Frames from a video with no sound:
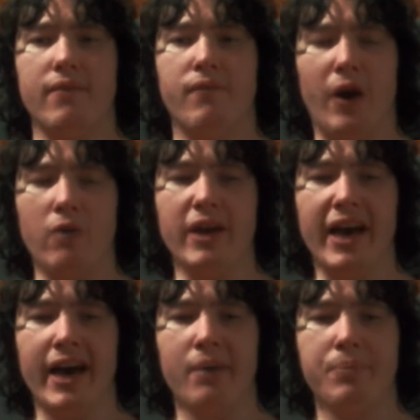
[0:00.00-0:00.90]
phone
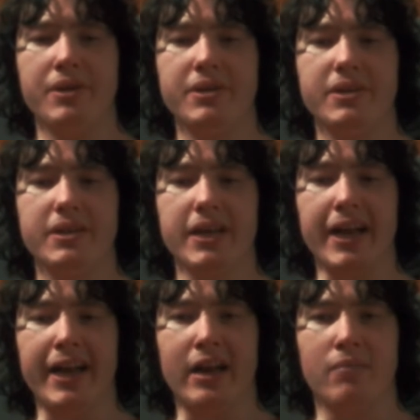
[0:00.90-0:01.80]
app,
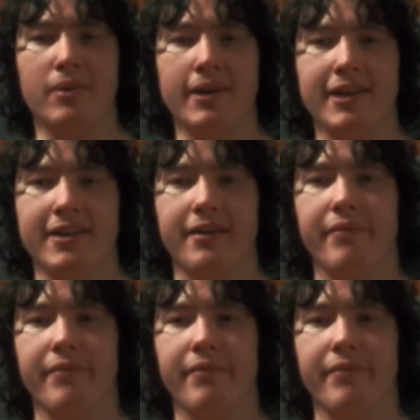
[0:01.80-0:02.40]
and I'm like,